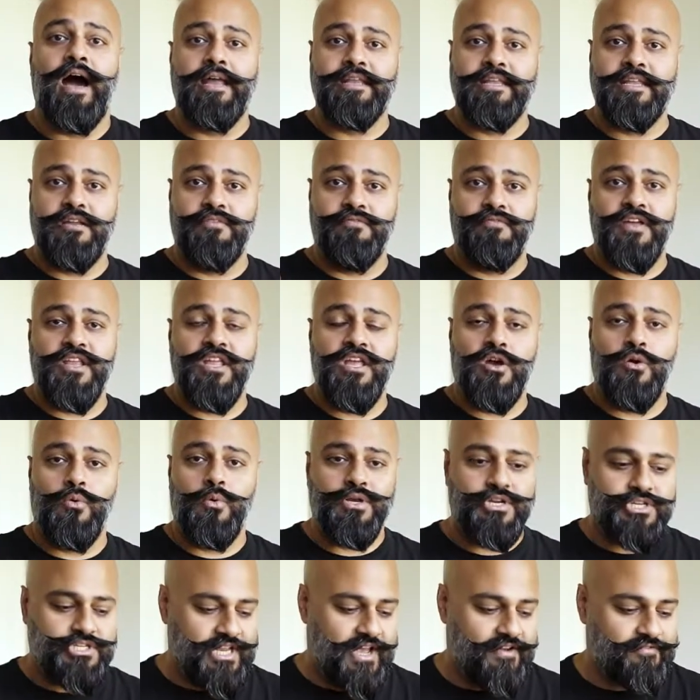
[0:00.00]
I did a video
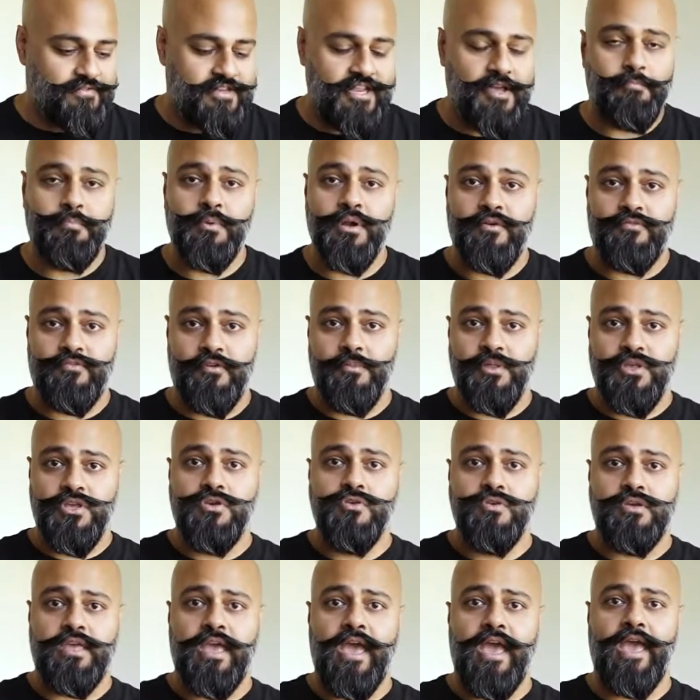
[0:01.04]
with Chef Dipna from the
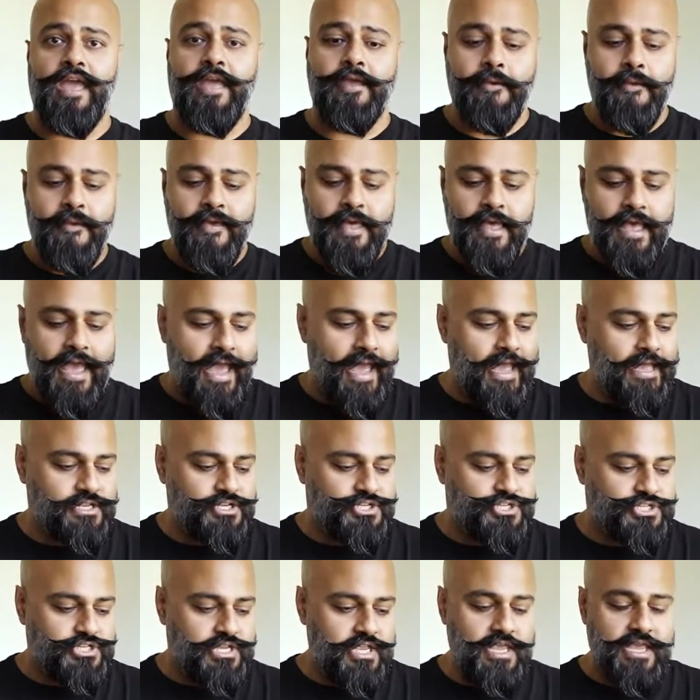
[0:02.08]
UK, and
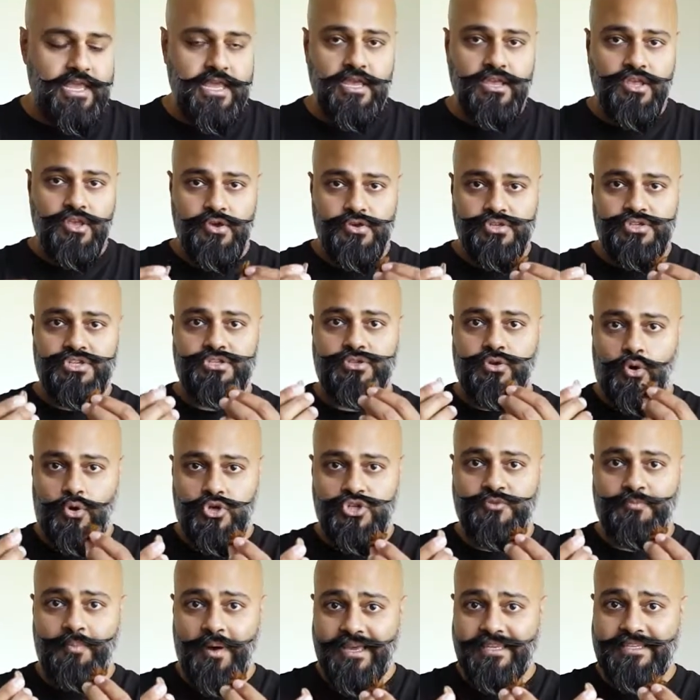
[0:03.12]
she uses whole
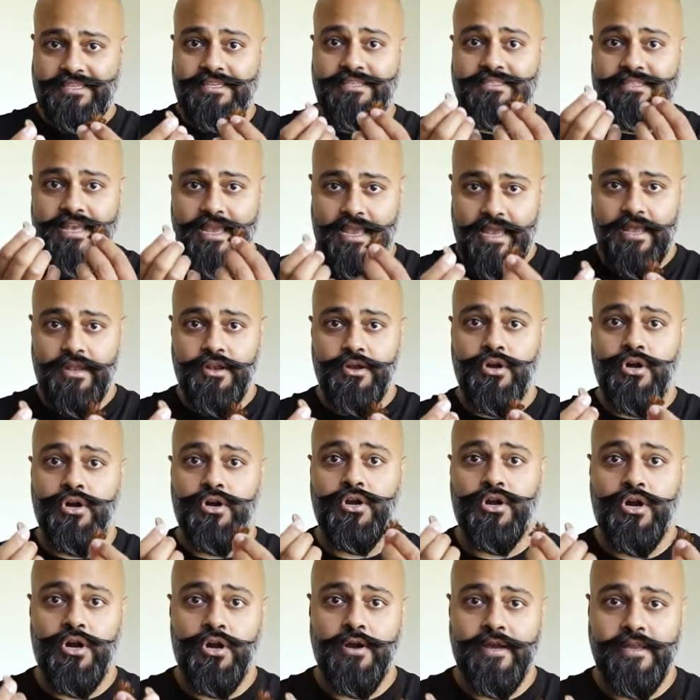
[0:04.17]
spices in her
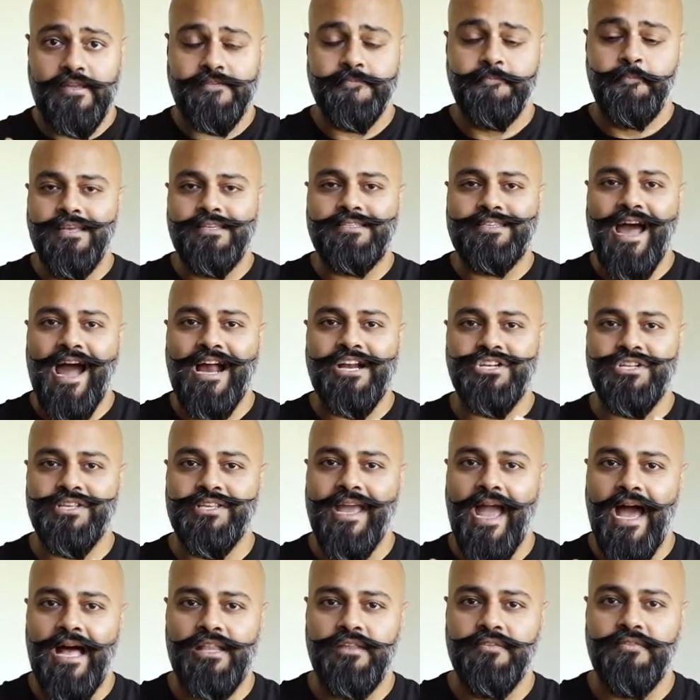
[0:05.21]
curries. This
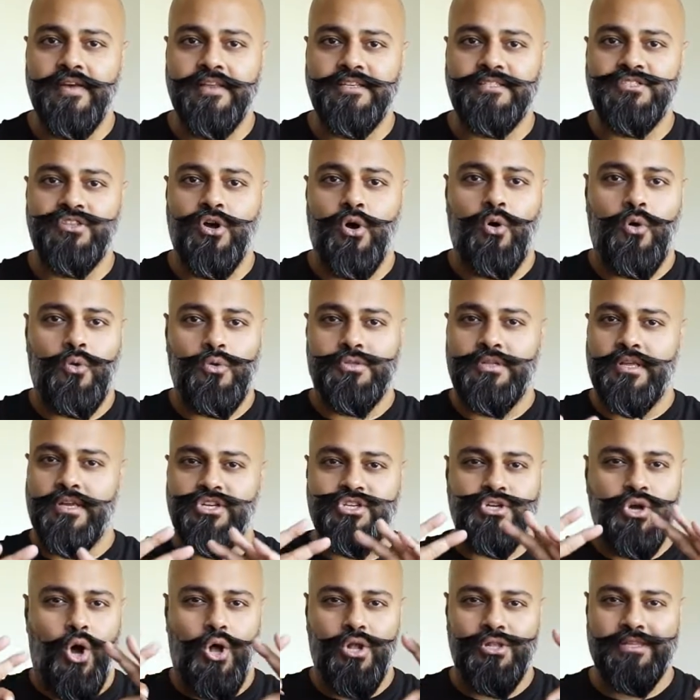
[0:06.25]
actually elevates the whole
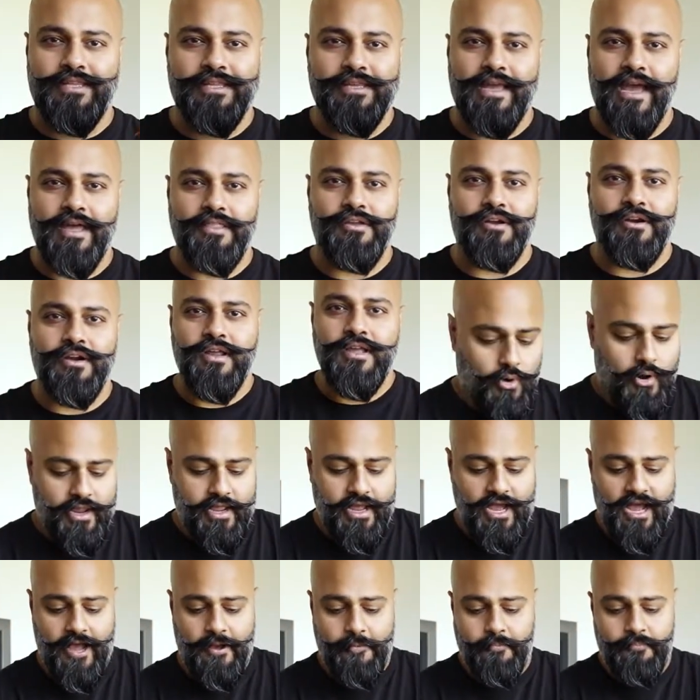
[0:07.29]
dish altogether. Growing
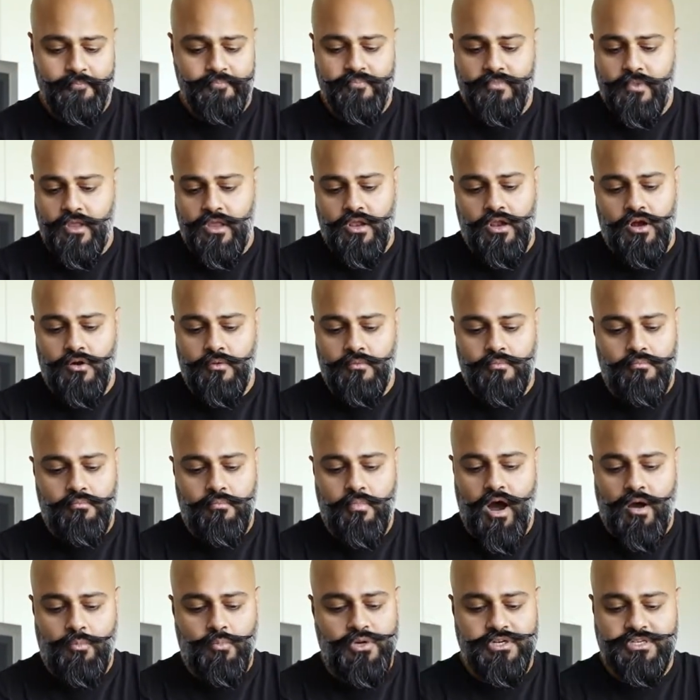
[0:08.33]
up, you know,
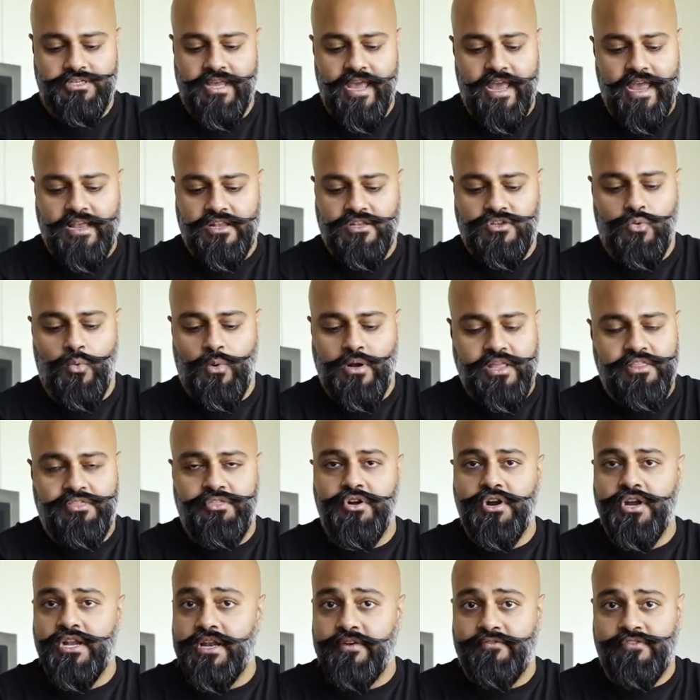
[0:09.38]
mom would take 20,
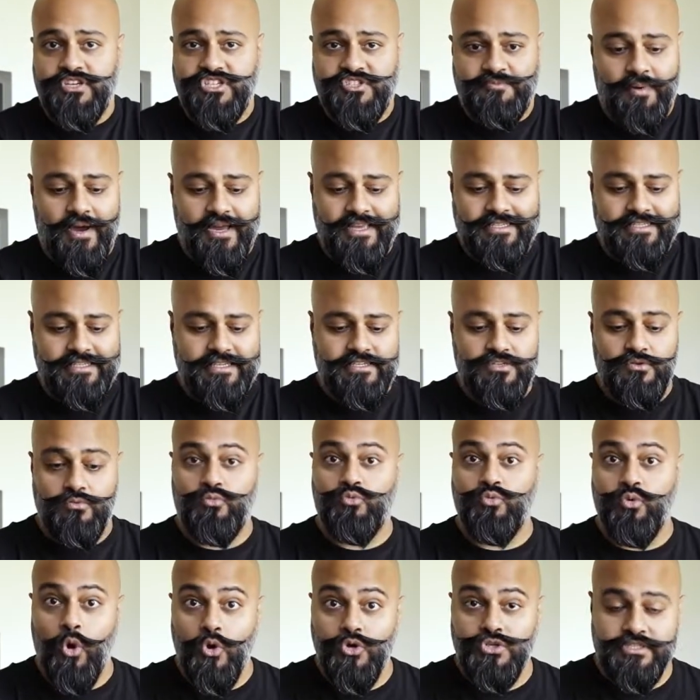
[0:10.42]
30 different spices,
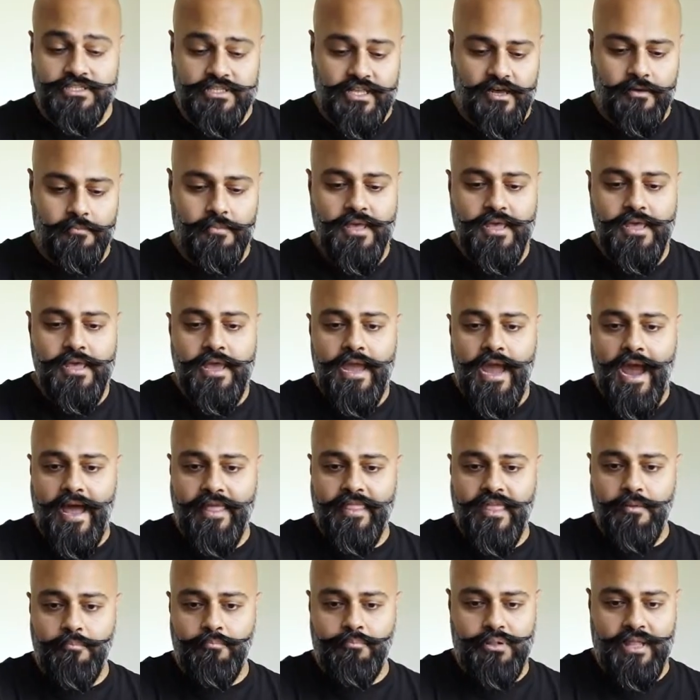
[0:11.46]
roast them,
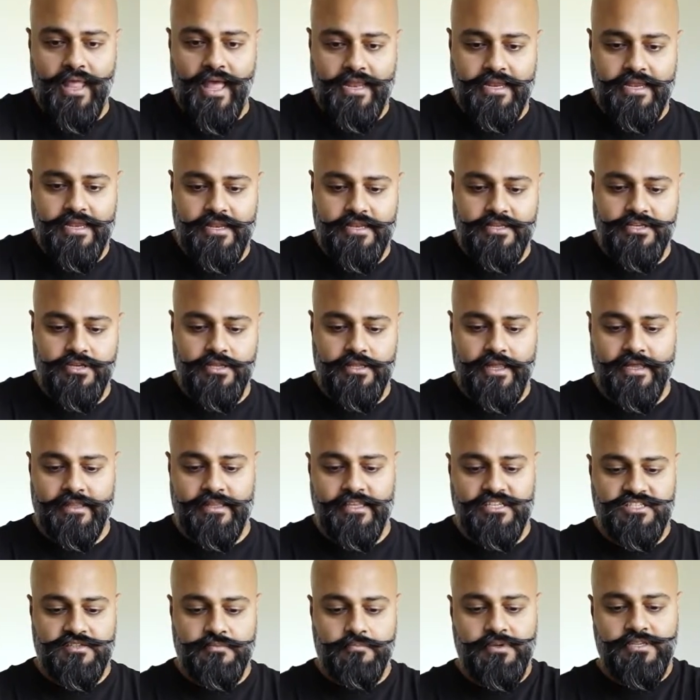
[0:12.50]
and then blend it into like
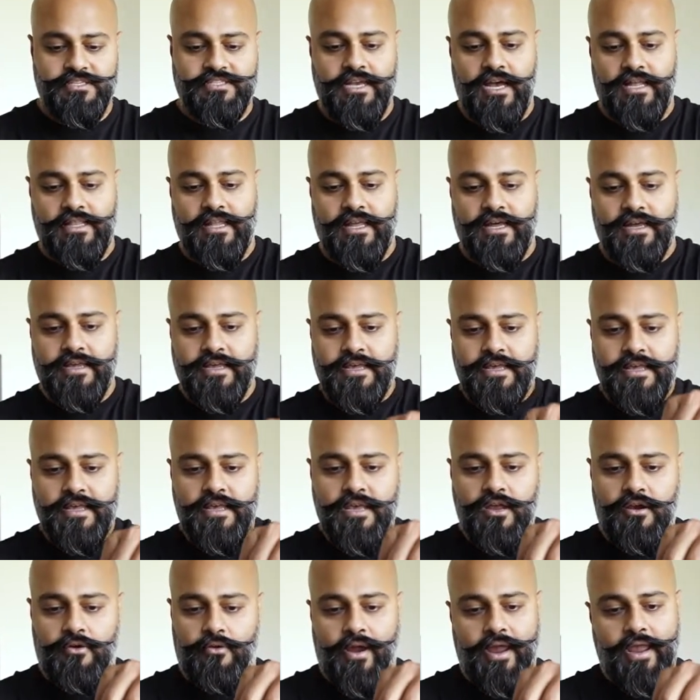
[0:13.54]
this masala,
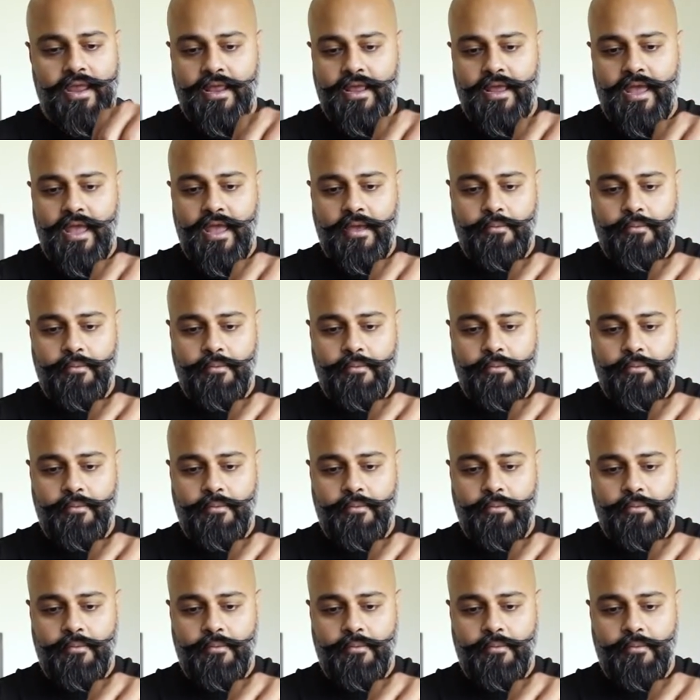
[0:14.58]
right?